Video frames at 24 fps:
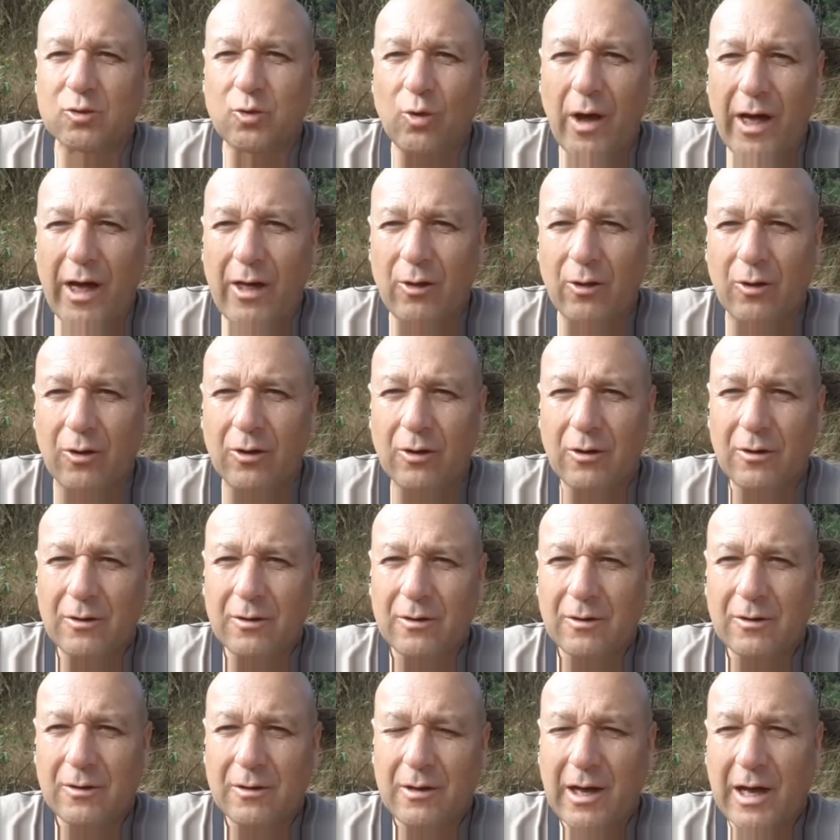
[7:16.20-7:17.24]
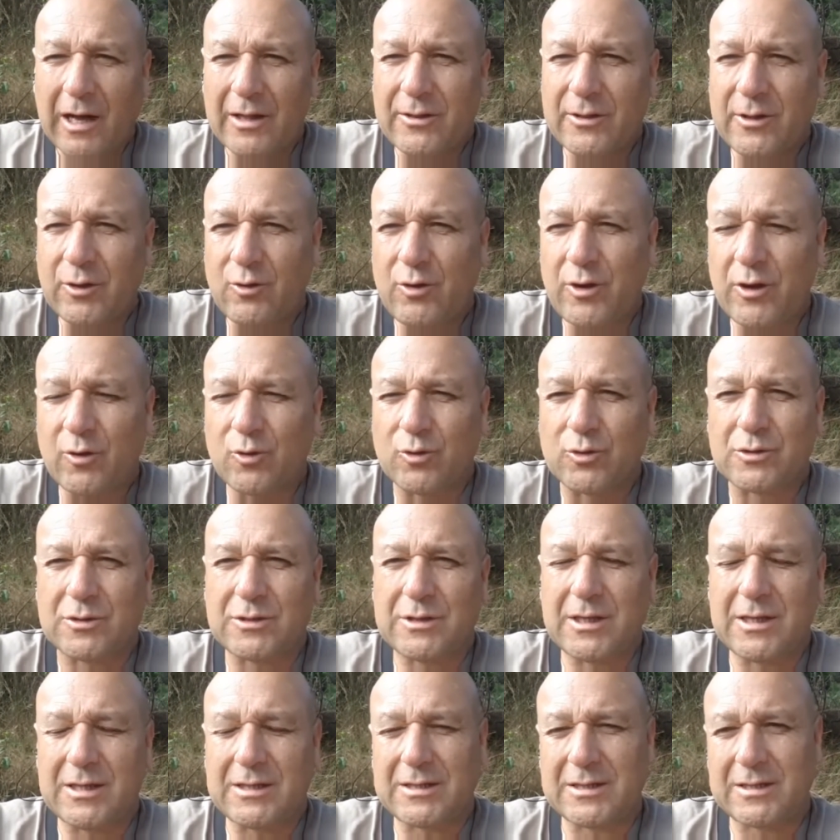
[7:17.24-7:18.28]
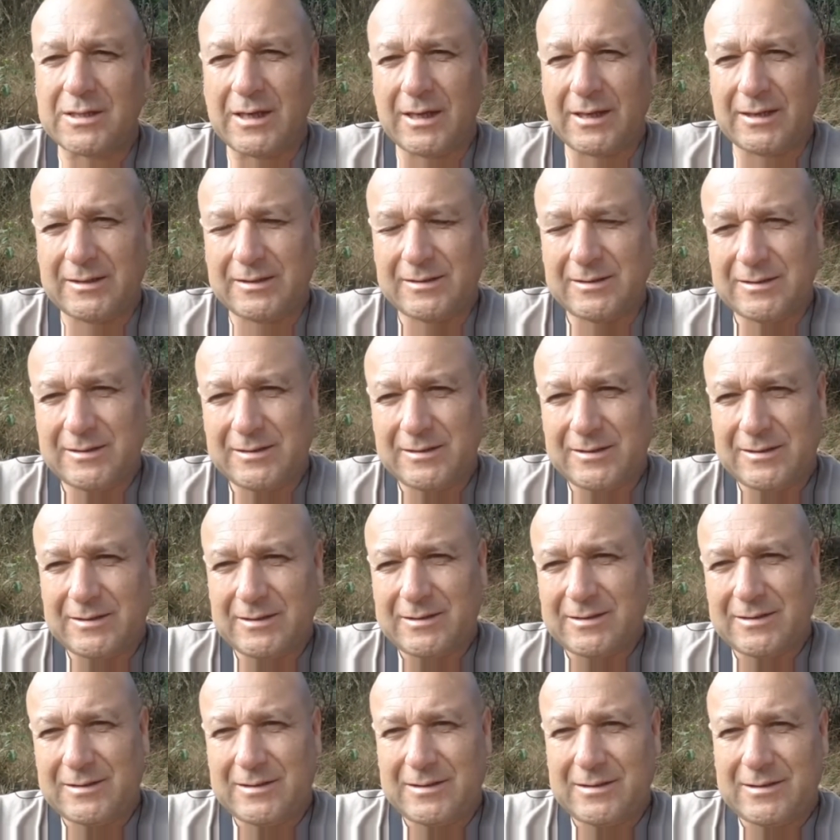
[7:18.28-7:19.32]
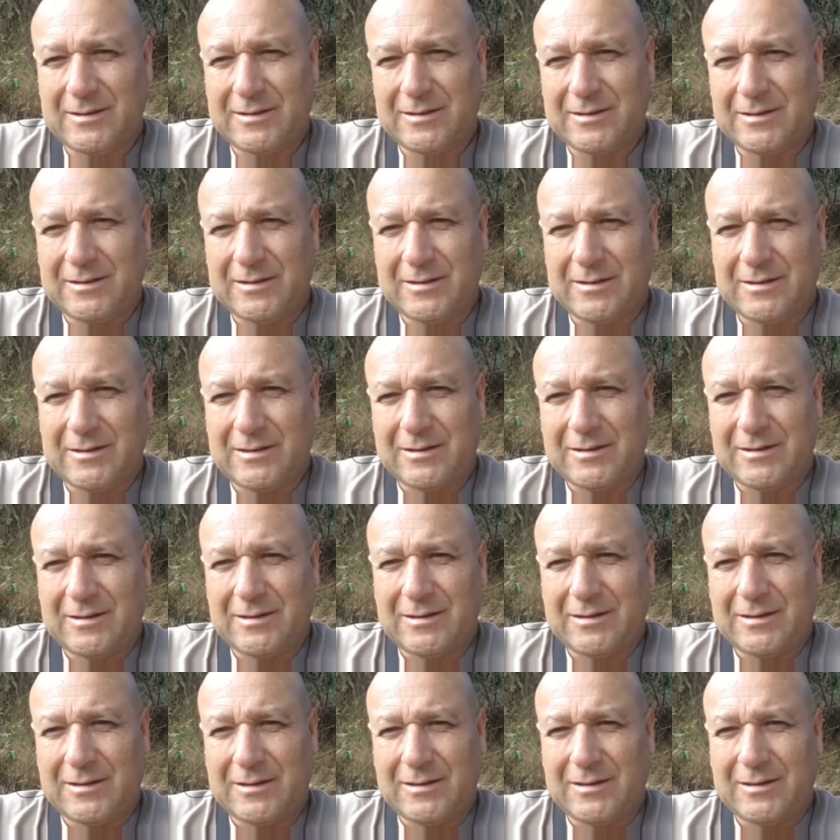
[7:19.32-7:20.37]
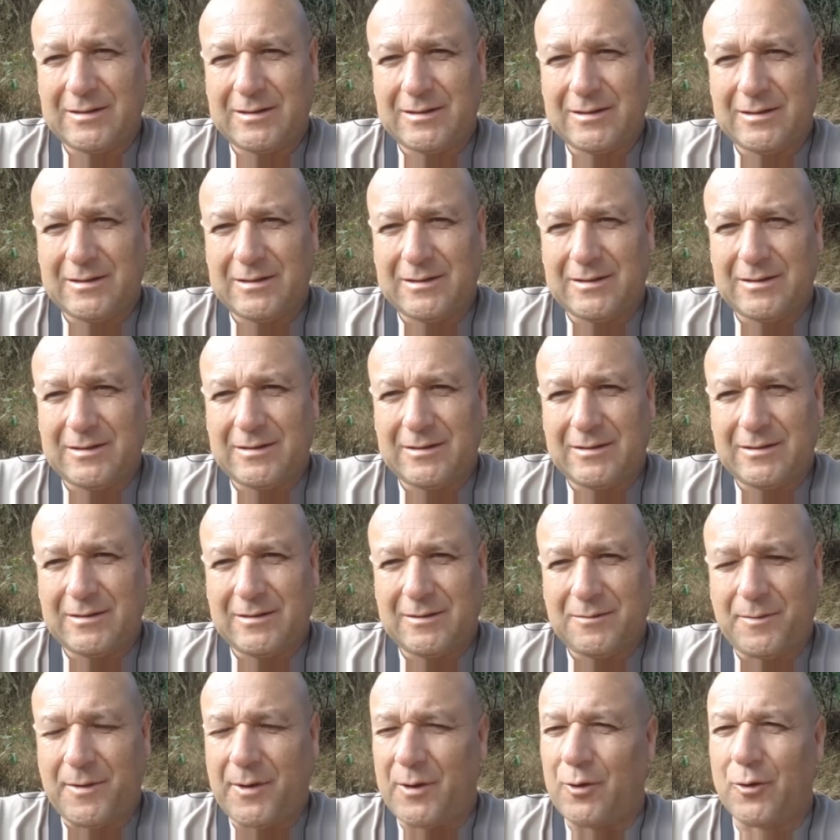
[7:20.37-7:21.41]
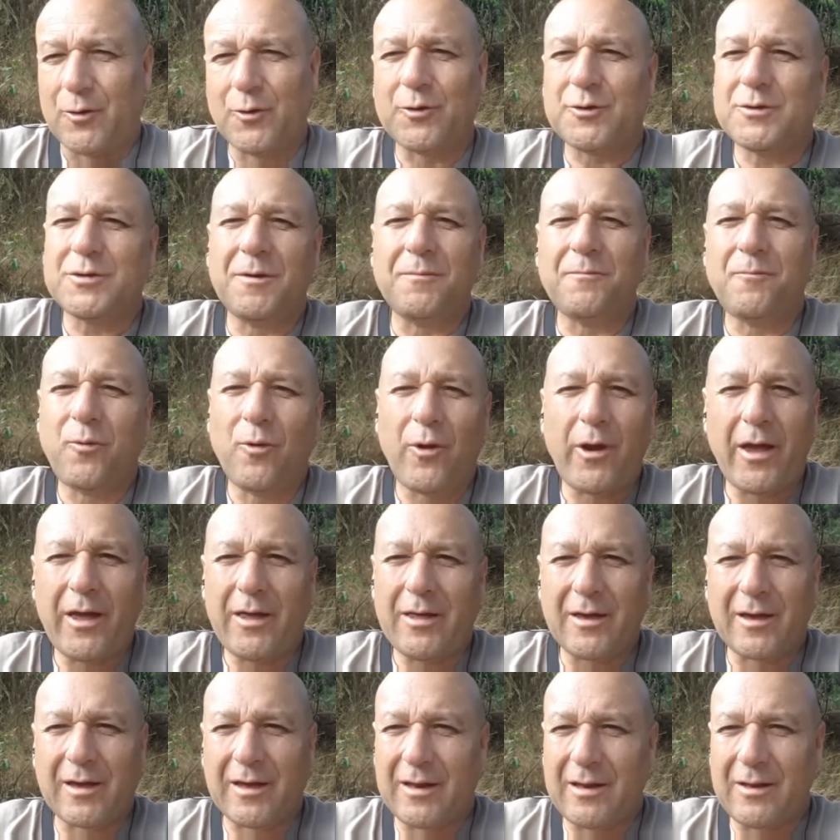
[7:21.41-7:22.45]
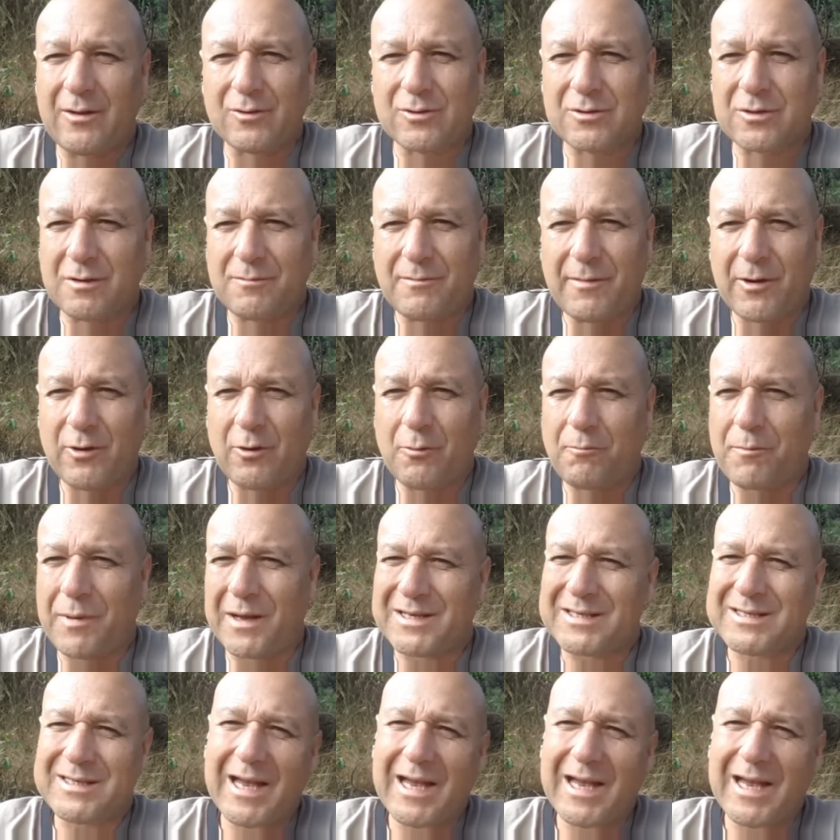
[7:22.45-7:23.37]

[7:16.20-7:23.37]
And anybody who would not behave against the injustice would,